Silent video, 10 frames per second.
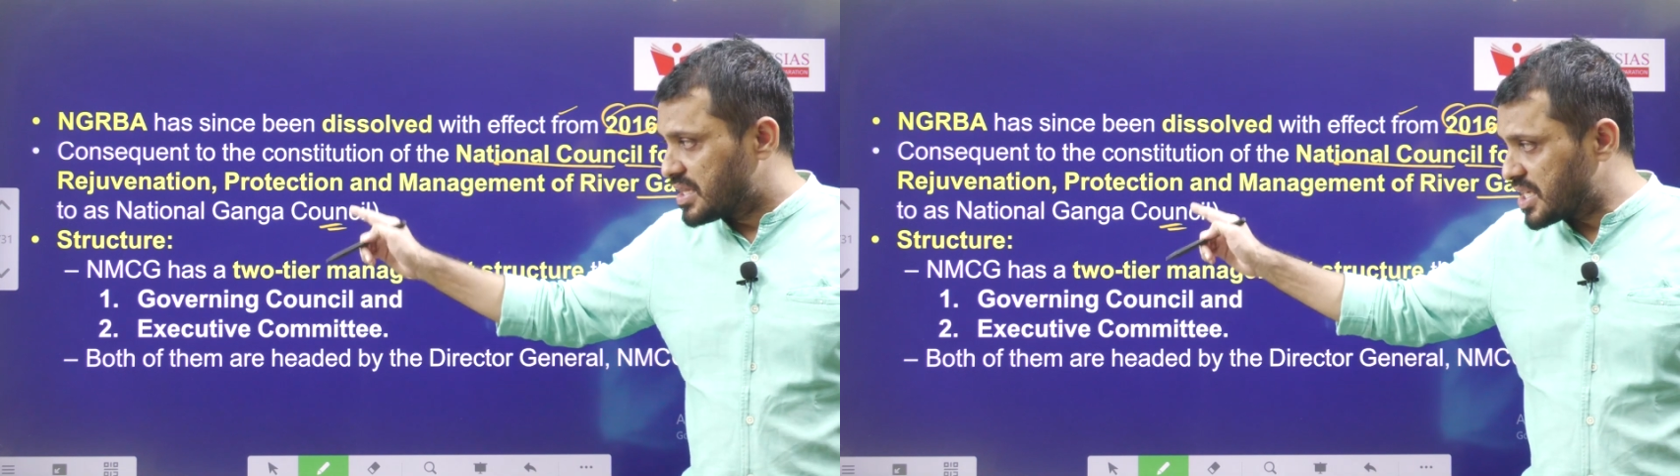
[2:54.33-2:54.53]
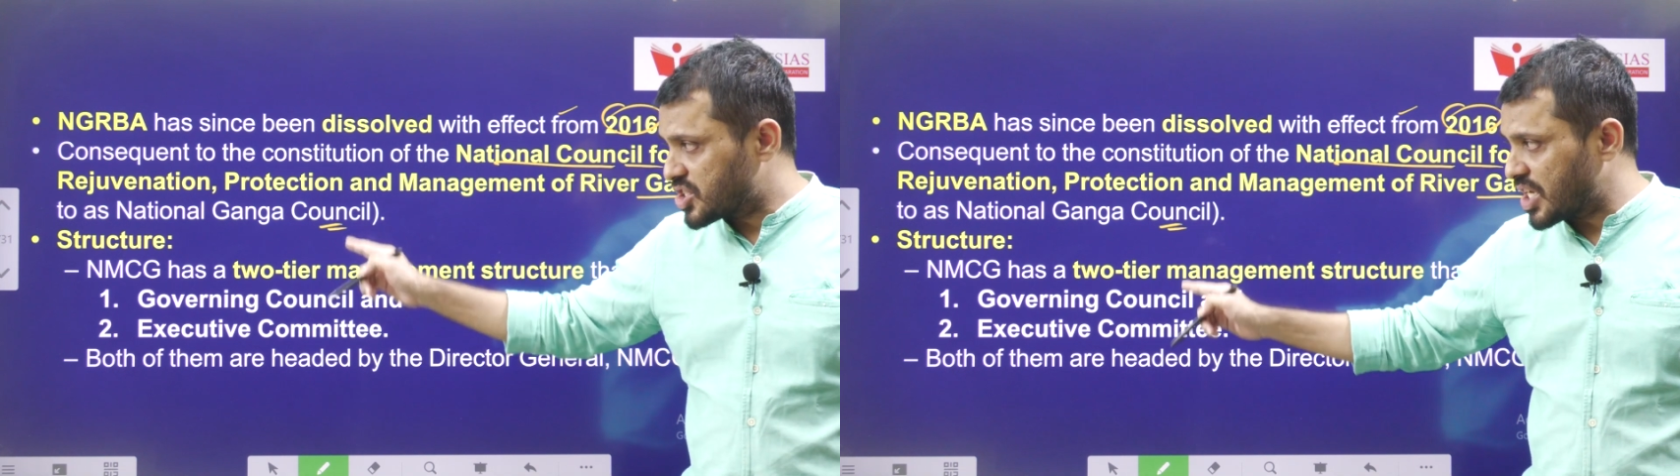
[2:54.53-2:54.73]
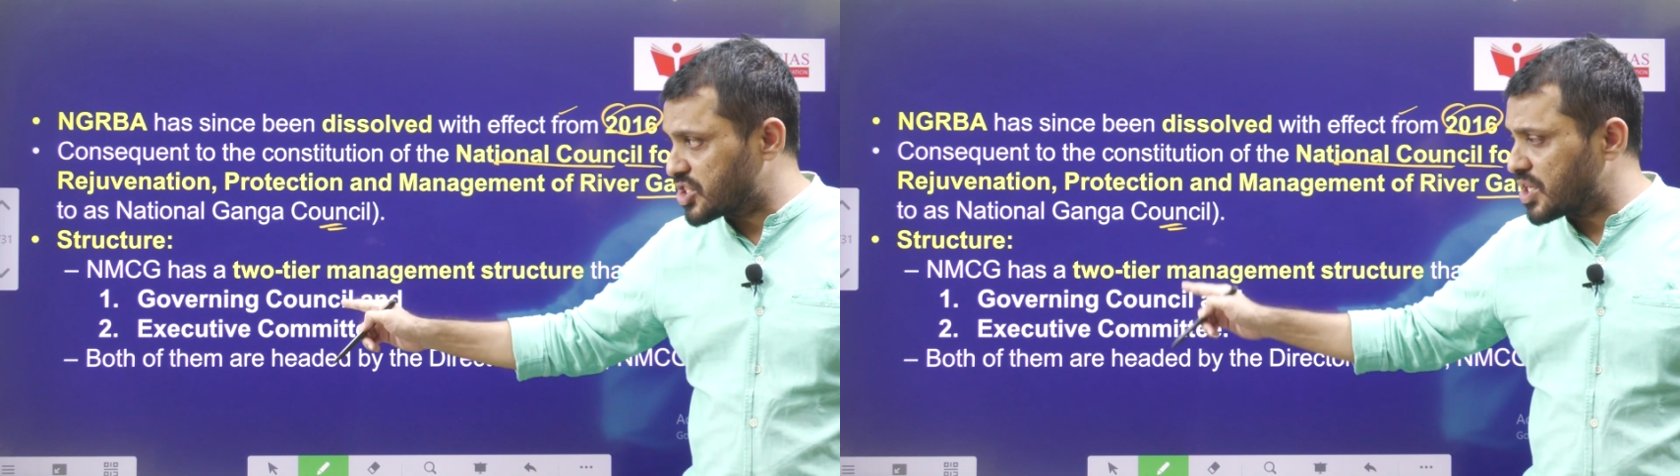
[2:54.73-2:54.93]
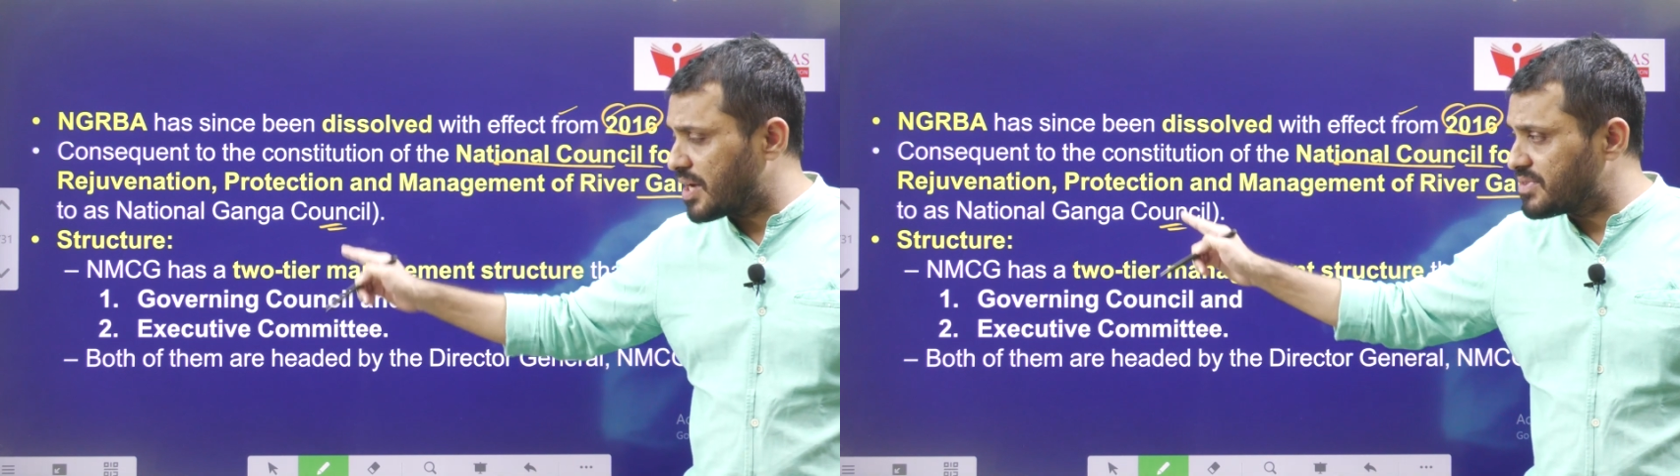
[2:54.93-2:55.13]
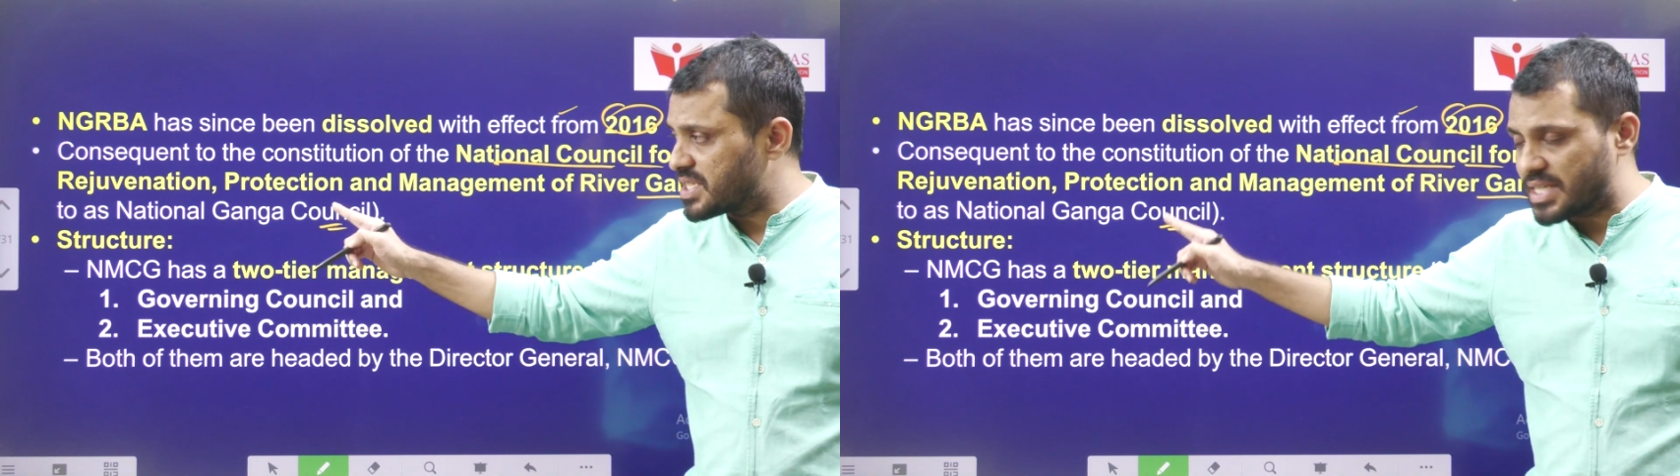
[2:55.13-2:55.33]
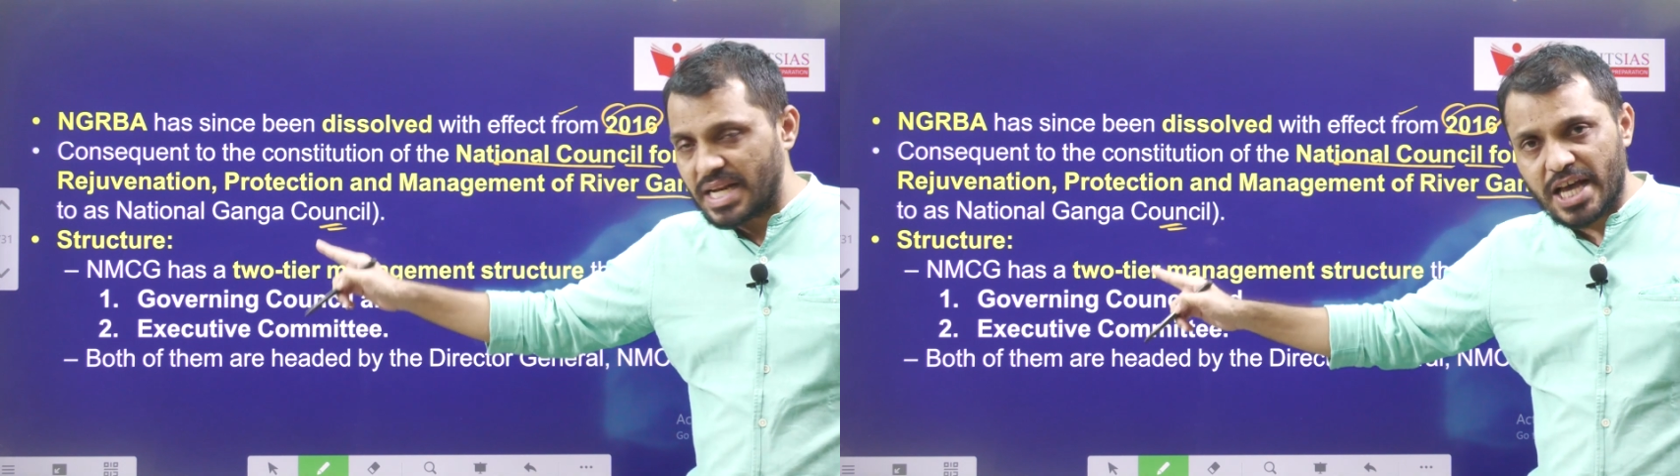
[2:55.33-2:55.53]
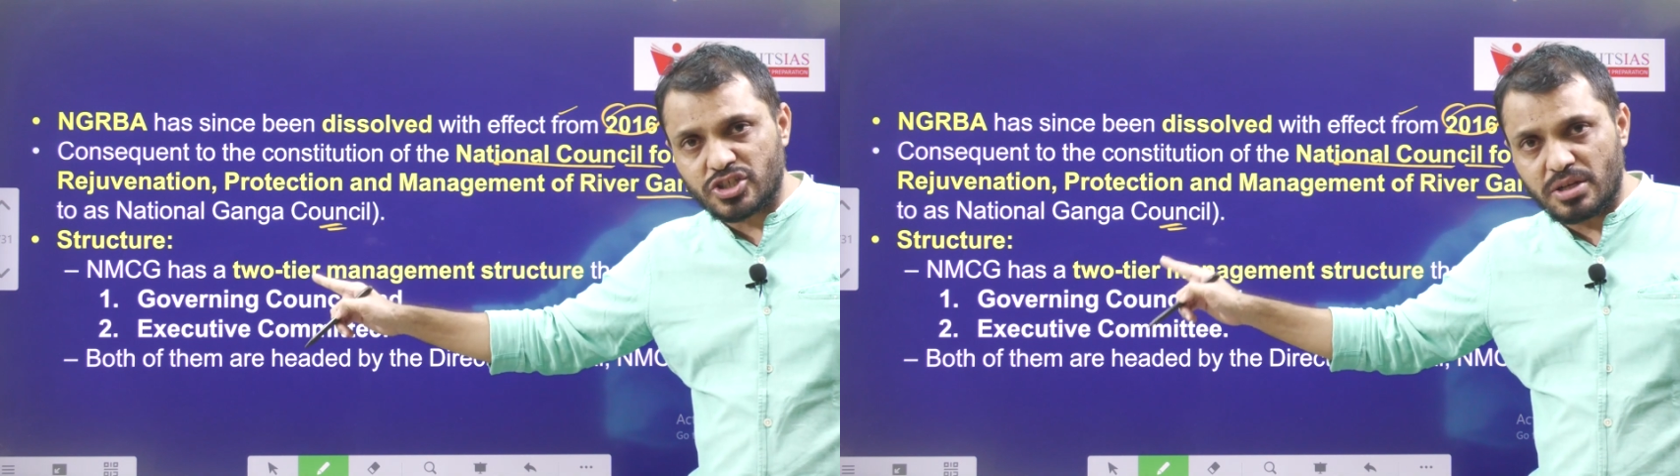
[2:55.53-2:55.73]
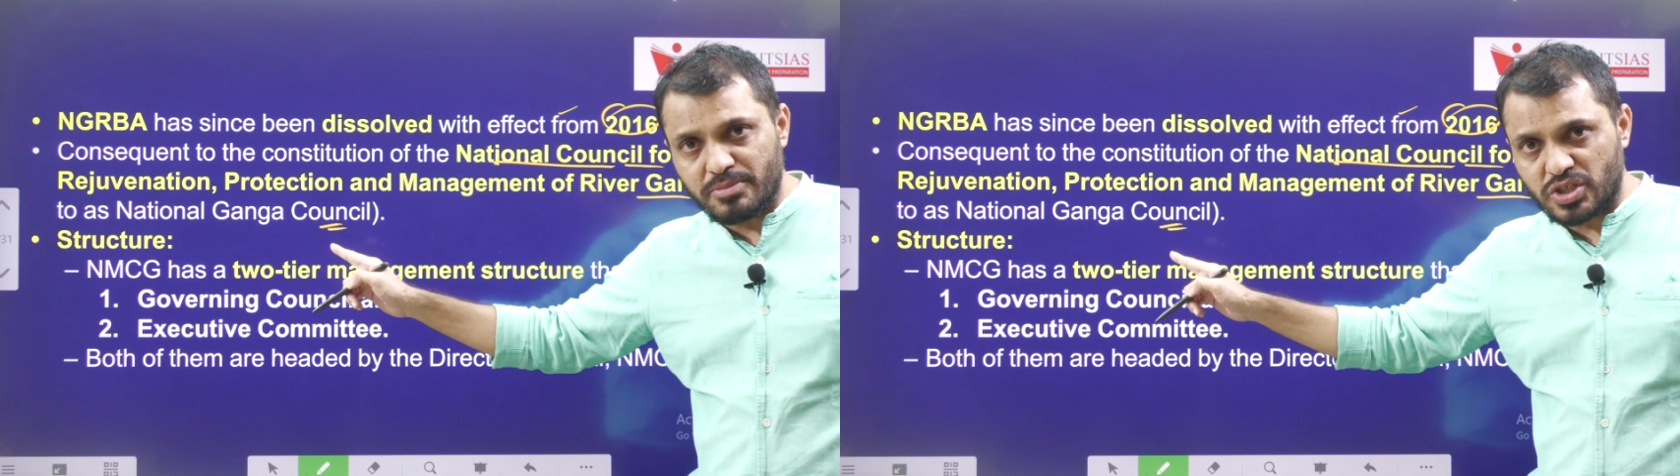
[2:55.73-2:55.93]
The structure of this National